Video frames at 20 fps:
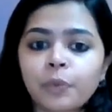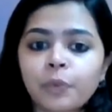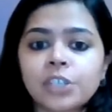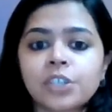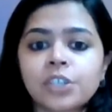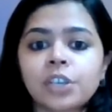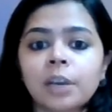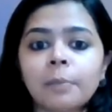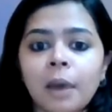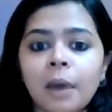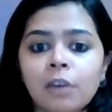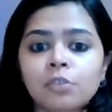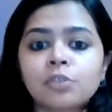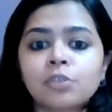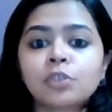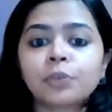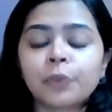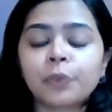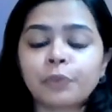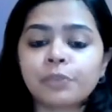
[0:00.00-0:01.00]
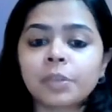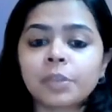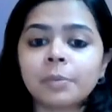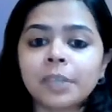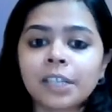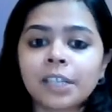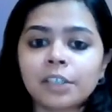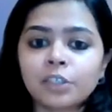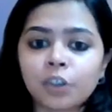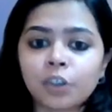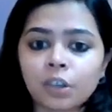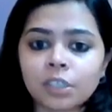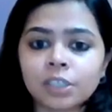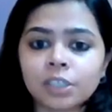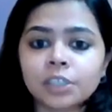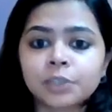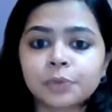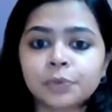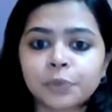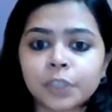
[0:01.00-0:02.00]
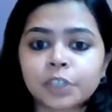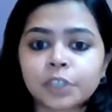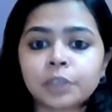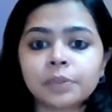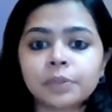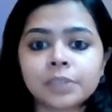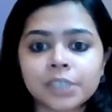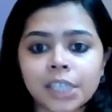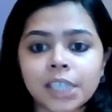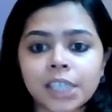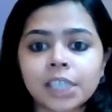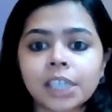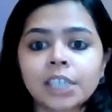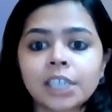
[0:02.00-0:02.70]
which amounts to $50 million worth of stake